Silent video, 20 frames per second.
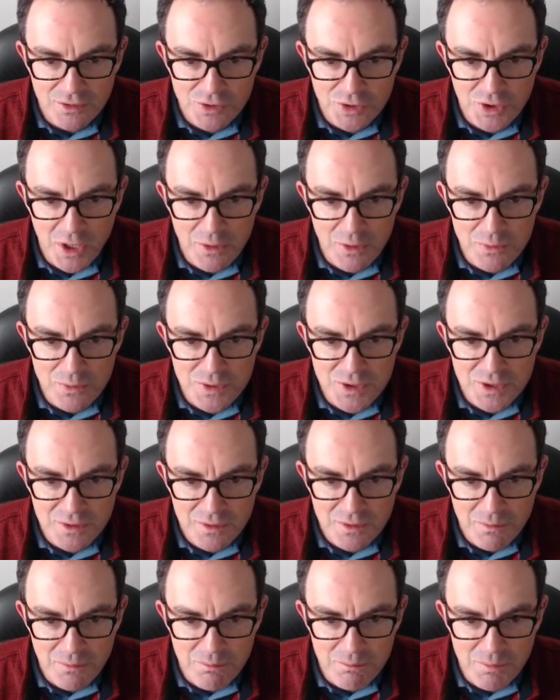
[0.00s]
goat,
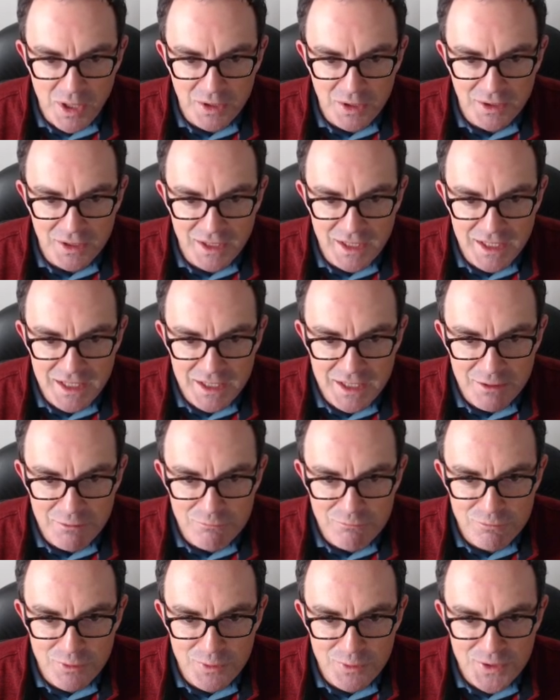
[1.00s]
monkey,
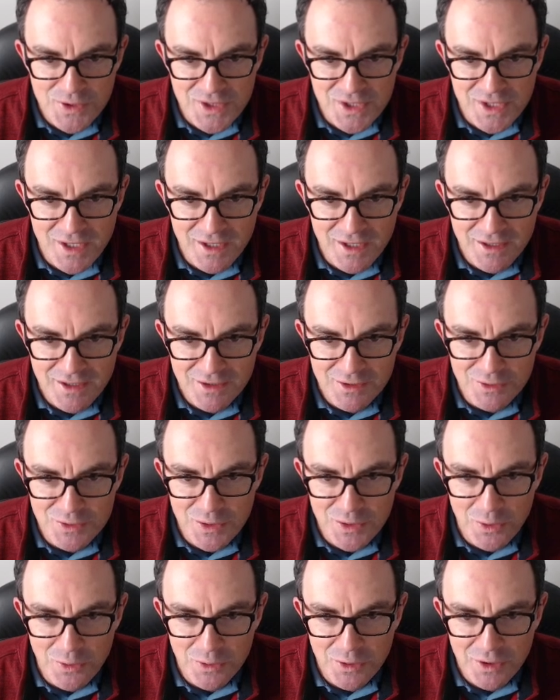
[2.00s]
rooster,
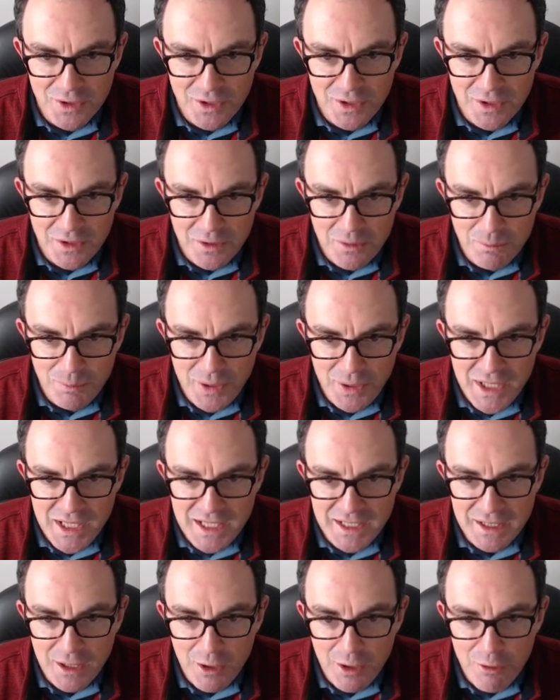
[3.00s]
dog,
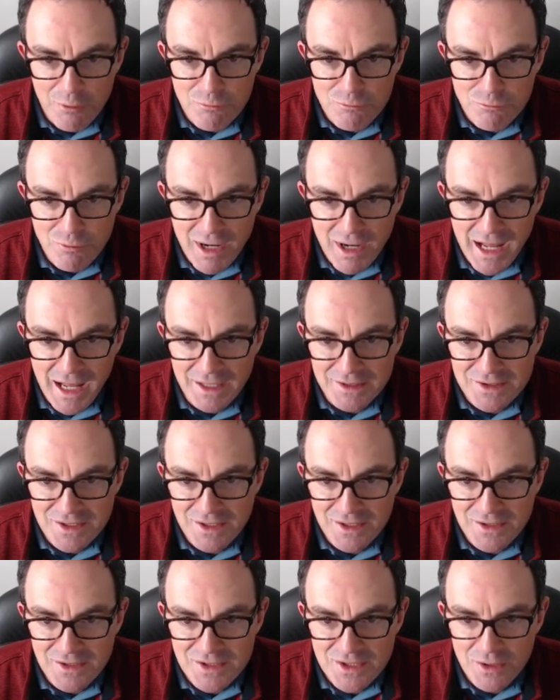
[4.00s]
pig, rat.
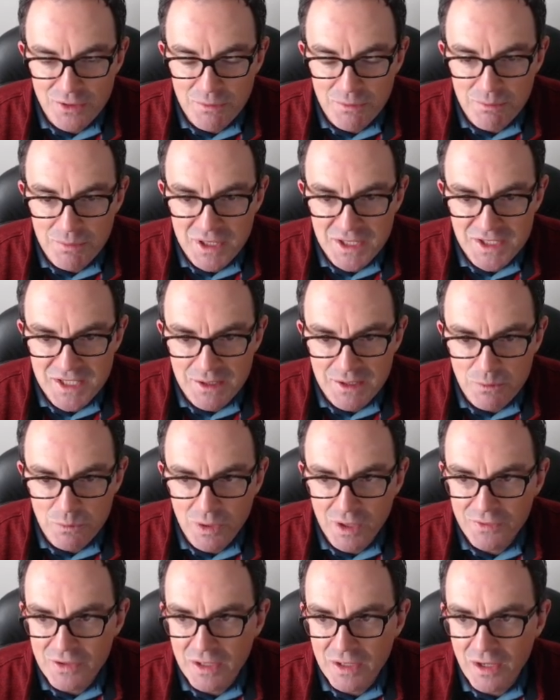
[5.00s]
And so the missing
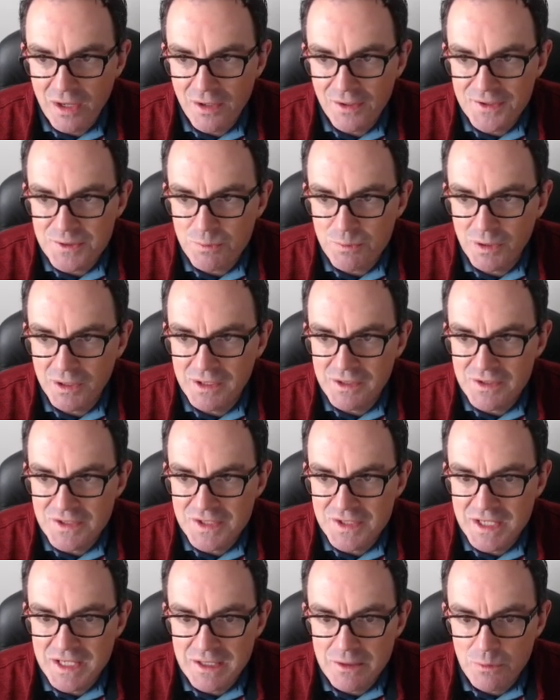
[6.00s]
one, the last one in the
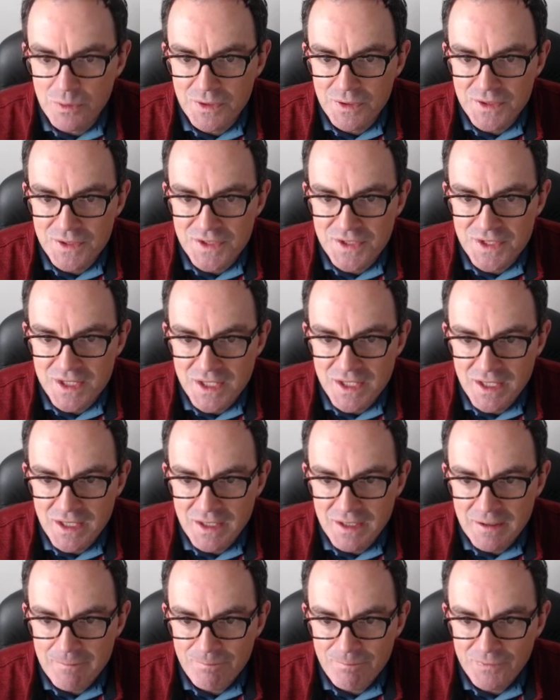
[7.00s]
sequence,
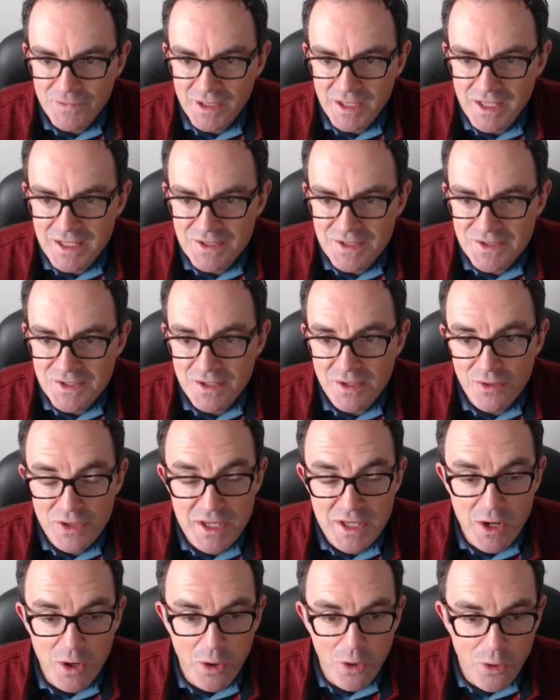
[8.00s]
is
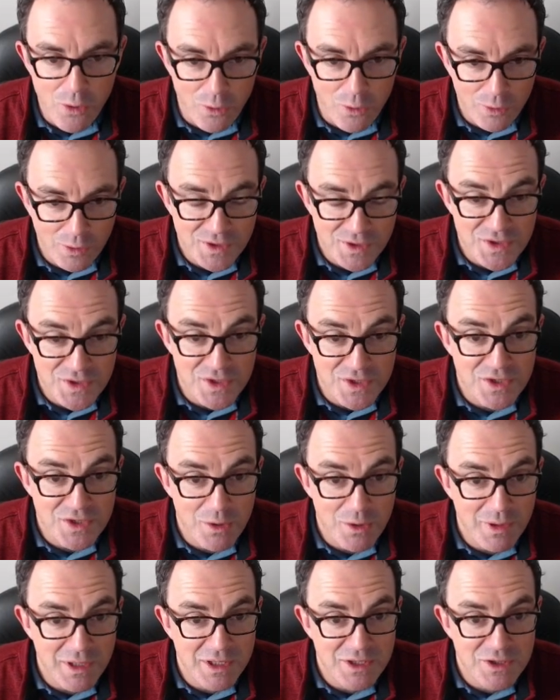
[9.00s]
the ox.
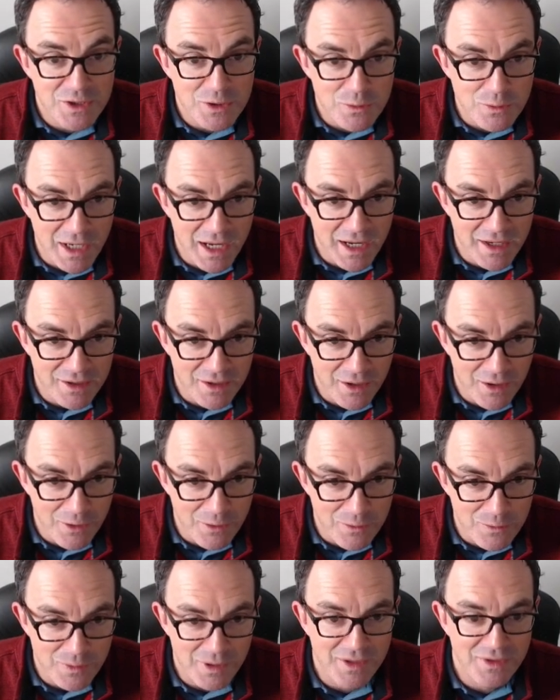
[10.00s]
So we do get an
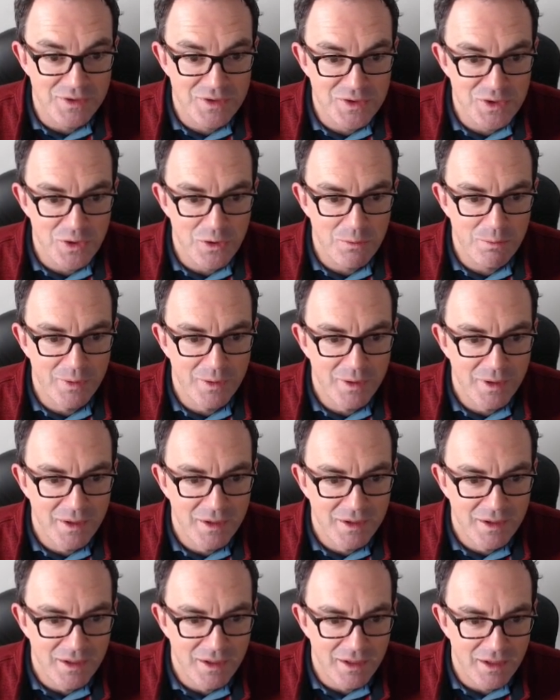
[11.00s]
O in the top
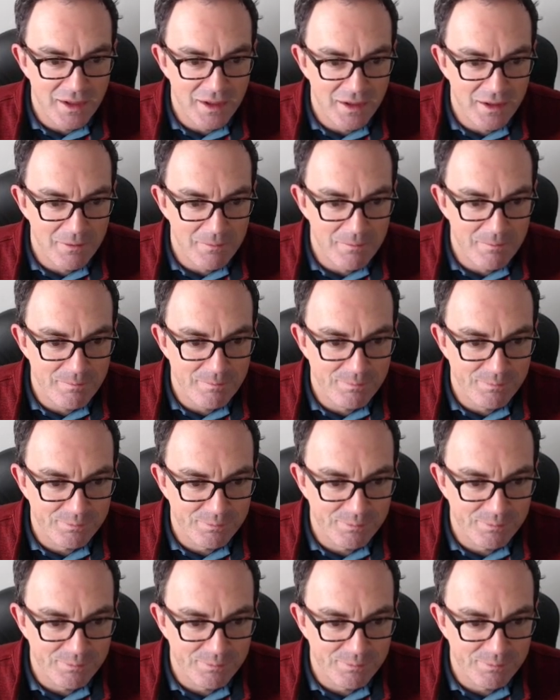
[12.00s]
um,